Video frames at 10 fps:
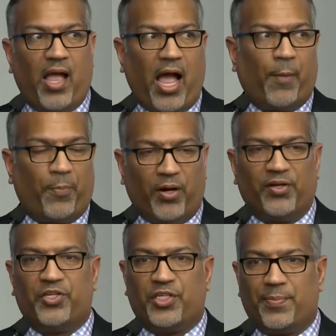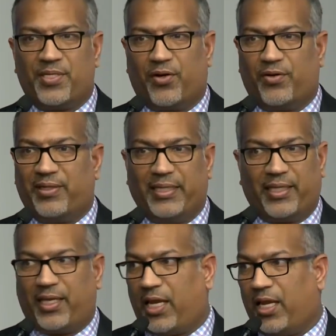how partnerships are really the
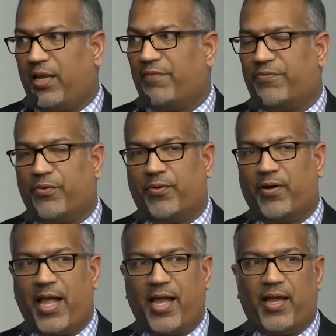key for